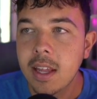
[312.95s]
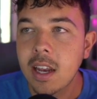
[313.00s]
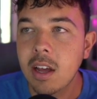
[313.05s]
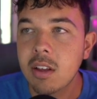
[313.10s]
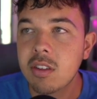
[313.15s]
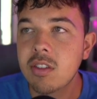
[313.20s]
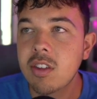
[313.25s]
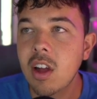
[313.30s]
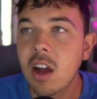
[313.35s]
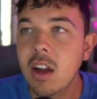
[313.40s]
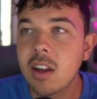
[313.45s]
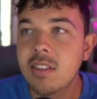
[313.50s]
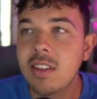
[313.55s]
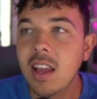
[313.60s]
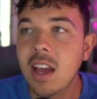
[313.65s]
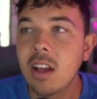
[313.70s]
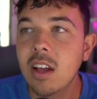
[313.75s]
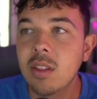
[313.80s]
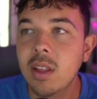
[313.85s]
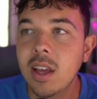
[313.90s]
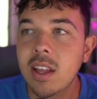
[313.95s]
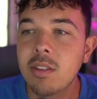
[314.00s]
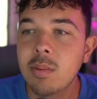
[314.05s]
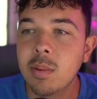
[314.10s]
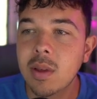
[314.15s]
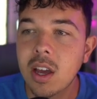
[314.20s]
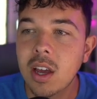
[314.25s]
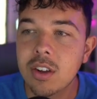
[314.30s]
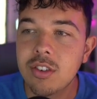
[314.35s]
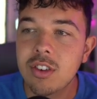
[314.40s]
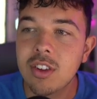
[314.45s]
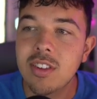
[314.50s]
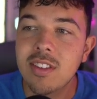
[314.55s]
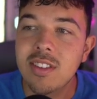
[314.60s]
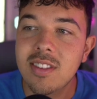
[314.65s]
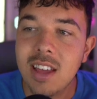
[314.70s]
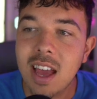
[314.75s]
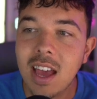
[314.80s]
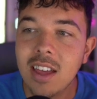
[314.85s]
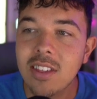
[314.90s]
Now, stock down, Lance McCutcheon.
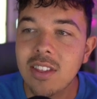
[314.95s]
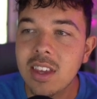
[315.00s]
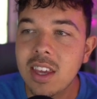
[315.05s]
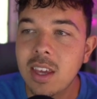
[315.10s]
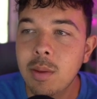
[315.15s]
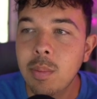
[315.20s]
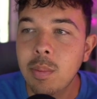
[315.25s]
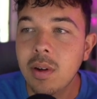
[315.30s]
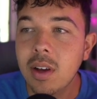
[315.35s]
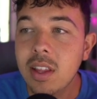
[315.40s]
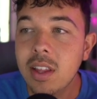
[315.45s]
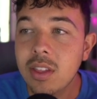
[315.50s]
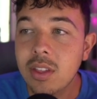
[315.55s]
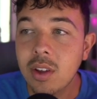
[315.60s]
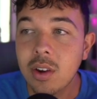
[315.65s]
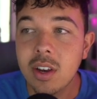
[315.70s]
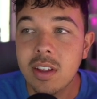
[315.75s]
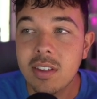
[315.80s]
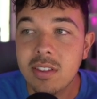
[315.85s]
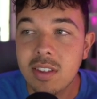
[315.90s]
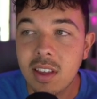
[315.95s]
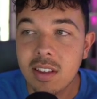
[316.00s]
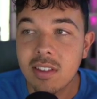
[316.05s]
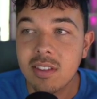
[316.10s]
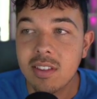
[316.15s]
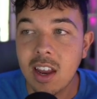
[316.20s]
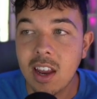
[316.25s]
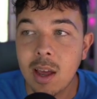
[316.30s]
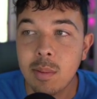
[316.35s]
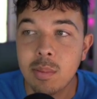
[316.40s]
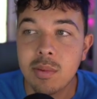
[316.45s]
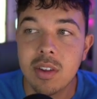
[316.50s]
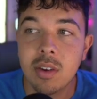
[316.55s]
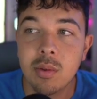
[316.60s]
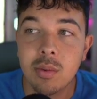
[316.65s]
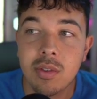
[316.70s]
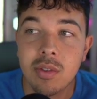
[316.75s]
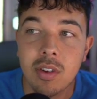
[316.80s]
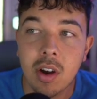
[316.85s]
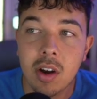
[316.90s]
Sadly, he played 36 snaps
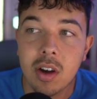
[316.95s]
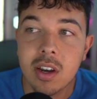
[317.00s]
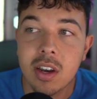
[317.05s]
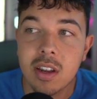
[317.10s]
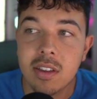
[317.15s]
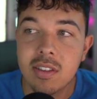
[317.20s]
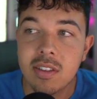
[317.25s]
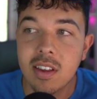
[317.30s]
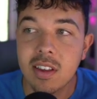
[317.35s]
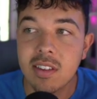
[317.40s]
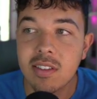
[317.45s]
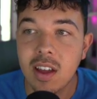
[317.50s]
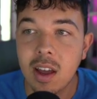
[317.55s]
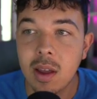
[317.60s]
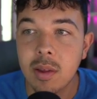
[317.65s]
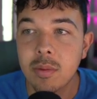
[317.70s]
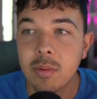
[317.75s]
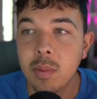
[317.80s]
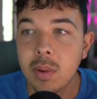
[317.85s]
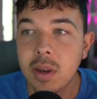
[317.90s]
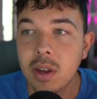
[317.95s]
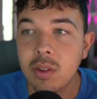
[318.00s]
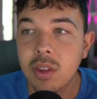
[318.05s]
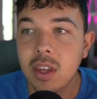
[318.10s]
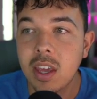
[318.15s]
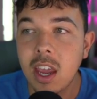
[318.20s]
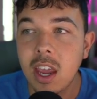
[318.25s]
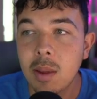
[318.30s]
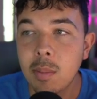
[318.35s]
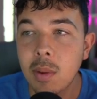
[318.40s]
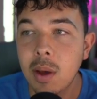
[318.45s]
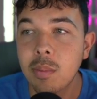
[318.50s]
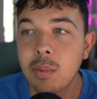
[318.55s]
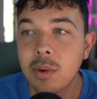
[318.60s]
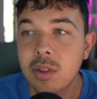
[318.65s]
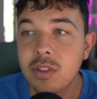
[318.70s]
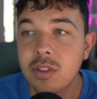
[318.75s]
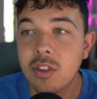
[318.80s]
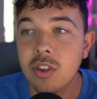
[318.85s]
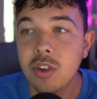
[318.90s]
and was targeted 6 times, but he only came
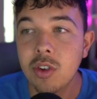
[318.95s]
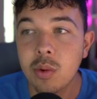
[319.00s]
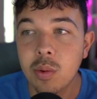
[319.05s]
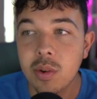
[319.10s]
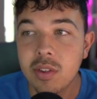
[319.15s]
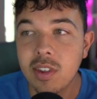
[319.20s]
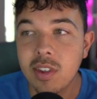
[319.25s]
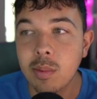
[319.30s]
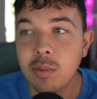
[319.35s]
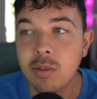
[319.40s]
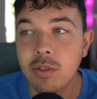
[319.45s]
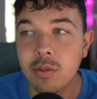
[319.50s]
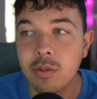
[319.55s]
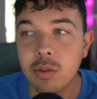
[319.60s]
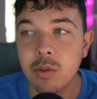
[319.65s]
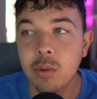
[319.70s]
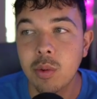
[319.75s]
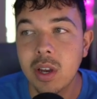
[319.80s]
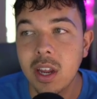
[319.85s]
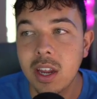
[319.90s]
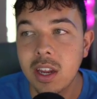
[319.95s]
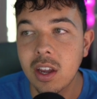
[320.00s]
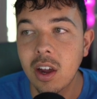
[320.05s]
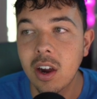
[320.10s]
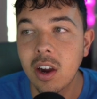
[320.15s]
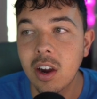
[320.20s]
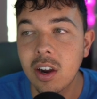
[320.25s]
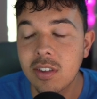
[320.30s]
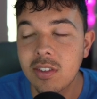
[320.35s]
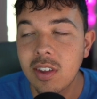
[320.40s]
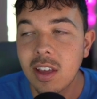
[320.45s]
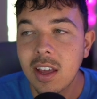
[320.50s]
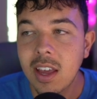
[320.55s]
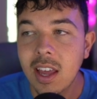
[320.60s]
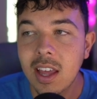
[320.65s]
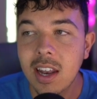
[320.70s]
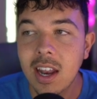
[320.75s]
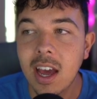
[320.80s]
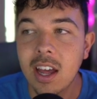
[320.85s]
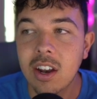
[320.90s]
up with 2 receptions for 28 yards
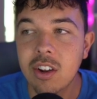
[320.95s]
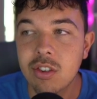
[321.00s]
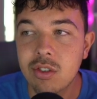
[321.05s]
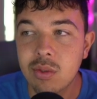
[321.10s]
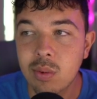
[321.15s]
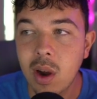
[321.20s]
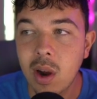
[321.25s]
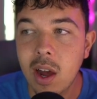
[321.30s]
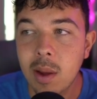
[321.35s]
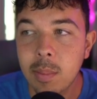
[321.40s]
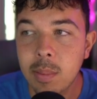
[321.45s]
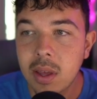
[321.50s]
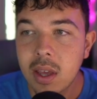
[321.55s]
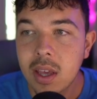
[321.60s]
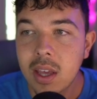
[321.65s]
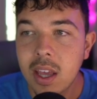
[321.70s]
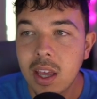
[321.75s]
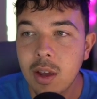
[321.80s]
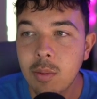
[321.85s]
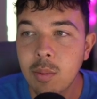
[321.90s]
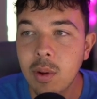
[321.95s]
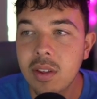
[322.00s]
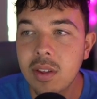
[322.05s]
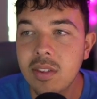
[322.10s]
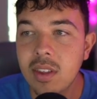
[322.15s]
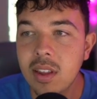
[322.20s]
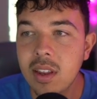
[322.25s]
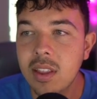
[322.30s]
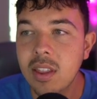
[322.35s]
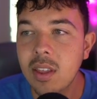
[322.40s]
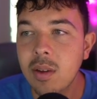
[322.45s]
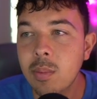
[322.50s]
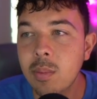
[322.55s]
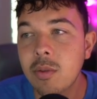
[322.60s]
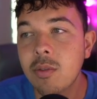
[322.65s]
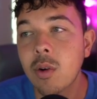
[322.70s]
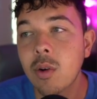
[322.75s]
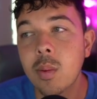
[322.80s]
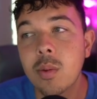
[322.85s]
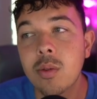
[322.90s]
and had a drop. It wasn't the
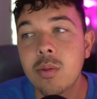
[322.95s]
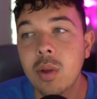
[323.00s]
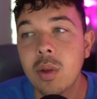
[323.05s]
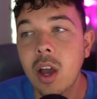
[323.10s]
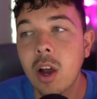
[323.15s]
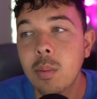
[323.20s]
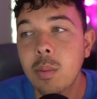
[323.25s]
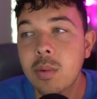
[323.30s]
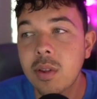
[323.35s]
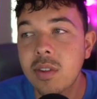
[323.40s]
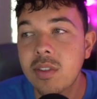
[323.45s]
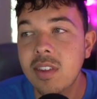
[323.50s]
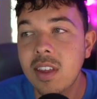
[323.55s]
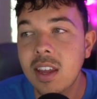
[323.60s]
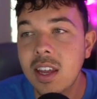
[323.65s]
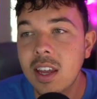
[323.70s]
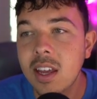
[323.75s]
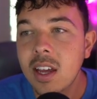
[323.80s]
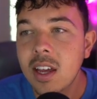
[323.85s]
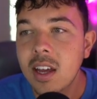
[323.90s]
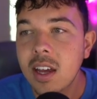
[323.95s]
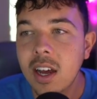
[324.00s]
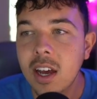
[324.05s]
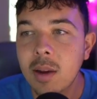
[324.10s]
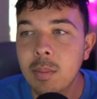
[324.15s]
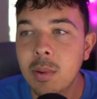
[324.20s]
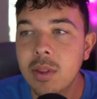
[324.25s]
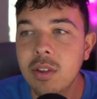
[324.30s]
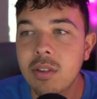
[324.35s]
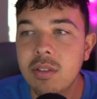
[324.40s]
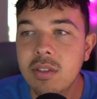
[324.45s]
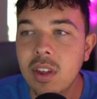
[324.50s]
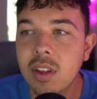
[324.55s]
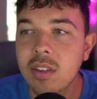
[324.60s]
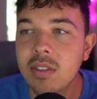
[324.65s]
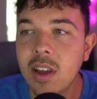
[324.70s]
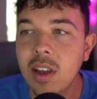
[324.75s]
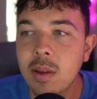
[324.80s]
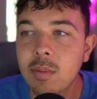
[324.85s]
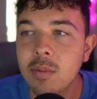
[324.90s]
performance we hoped to see, but there's
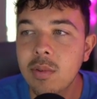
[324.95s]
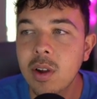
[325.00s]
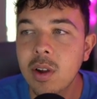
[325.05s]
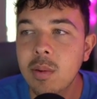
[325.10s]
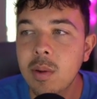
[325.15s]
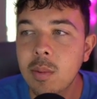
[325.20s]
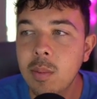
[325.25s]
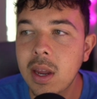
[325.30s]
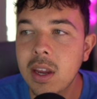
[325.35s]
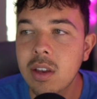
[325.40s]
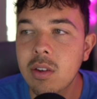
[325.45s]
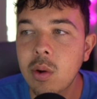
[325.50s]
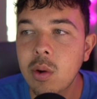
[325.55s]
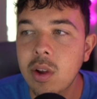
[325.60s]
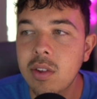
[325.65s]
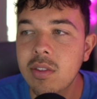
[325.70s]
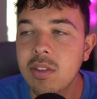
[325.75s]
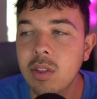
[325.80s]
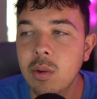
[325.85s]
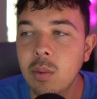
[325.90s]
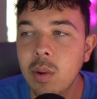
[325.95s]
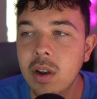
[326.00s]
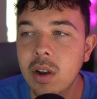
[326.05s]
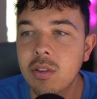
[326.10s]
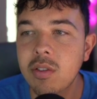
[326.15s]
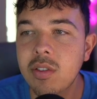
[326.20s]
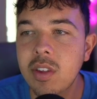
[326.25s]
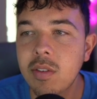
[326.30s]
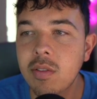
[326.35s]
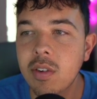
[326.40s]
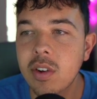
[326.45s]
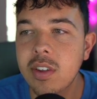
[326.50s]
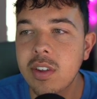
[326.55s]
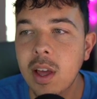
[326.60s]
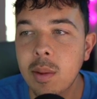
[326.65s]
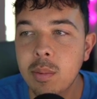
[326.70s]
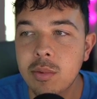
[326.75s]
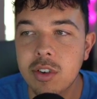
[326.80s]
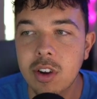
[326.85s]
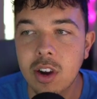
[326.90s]
still time for him to make noise on the wide receiver
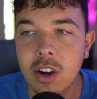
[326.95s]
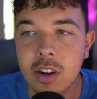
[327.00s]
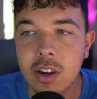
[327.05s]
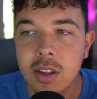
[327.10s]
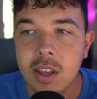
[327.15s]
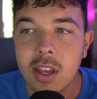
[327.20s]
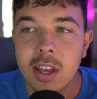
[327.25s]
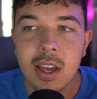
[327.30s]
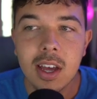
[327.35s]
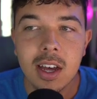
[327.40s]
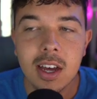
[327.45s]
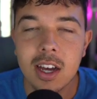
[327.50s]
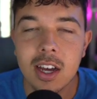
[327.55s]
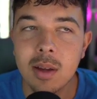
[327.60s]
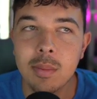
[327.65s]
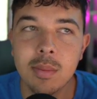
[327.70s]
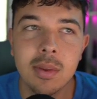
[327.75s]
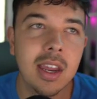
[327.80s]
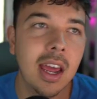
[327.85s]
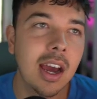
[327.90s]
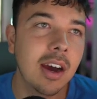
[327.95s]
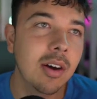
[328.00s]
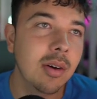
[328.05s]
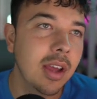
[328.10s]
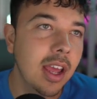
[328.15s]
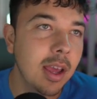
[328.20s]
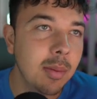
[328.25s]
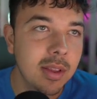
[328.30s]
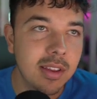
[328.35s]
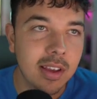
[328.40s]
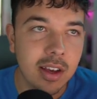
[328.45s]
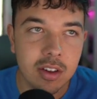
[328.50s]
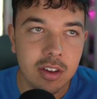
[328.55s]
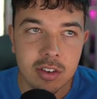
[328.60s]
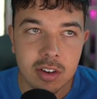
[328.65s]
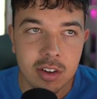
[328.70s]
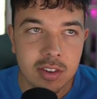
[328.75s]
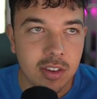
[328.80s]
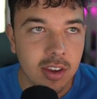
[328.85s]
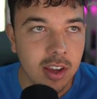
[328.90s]
depth chart. Now, him and Tyler
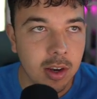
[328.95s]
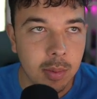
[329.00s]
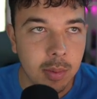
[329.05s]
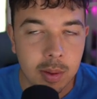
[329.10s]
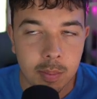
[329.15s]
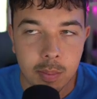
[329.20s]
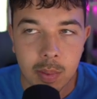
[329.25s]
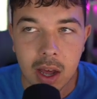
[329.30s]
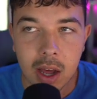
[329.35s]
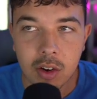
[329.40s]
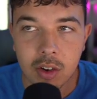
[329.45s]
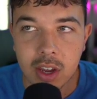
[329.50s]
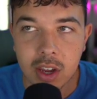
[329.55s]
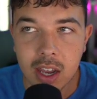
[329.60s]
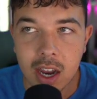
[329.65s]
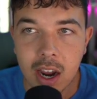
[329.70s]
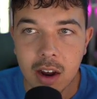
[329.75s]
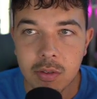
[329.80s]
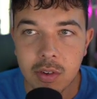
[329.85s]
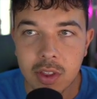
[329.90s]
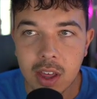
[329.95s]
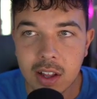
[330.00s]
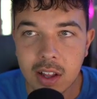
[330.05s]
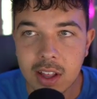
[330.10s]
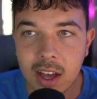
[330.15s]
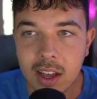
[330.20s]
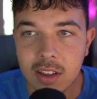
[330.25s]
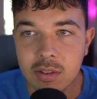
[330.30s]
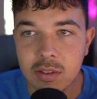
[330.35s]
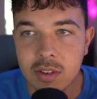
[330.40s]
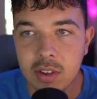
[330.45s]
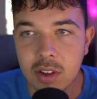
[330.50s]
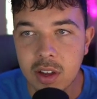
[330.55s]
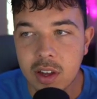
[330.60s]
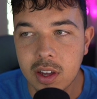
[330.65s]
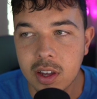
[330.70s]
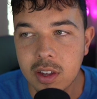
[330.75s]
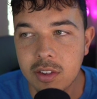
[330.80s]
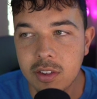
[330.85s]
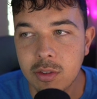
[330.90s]
Johnson are going to be battling it out for that last
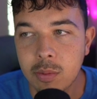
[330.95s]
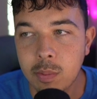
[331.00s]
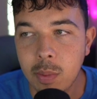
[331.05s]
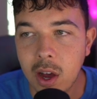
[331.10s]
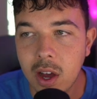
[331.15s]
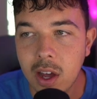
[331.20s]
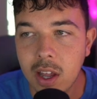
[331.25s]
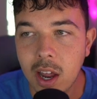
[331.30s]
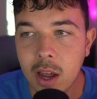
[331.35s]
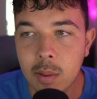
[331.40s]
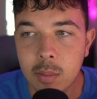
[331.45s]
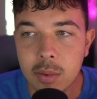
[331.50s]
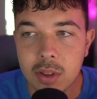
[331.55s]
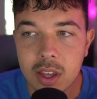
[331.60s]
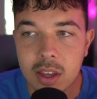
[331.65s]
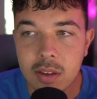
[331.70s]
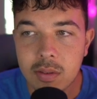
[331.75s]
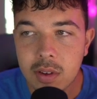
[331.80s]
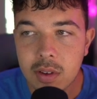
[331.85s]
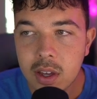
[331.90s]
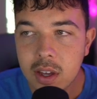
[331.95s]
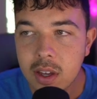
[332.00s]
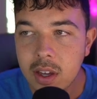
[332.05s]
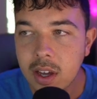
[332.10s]
spot, I believe.